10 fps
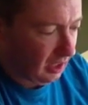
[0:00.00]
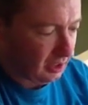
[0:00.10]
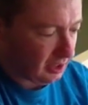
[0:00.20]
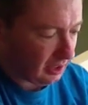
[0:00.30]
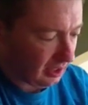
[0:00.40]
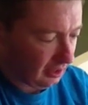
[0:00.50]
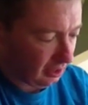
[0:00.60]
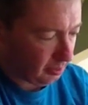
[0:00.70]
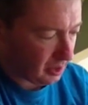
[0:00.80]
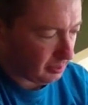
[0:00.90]
just to get another
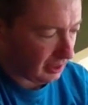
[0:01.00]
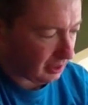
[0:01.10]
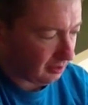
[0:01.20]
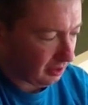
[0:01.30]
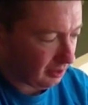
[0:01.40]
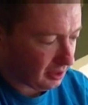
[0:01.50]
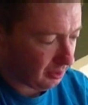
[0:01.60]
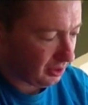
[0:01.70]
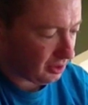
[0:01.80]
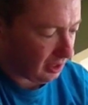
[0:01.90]
perspective of it. So
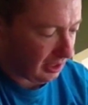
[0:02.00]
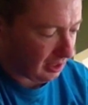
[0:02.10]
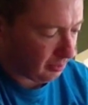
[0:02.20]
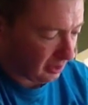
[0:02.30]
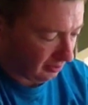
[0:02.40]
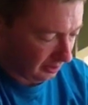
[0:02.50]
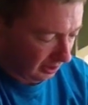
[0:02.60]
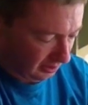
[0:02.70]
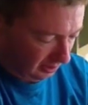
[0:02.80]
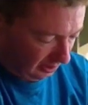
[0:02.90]
we're going to try a couple different
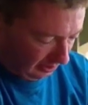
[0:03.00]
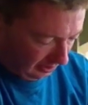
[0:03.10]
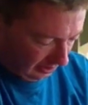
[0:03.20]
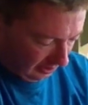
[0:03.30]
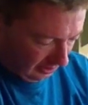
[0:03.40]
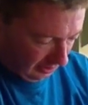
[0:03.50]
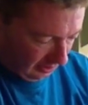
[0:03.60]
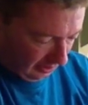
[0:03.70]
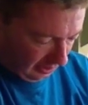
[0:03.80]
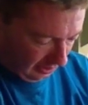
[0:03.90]
things on it,
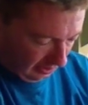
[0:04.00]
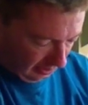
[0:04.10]
and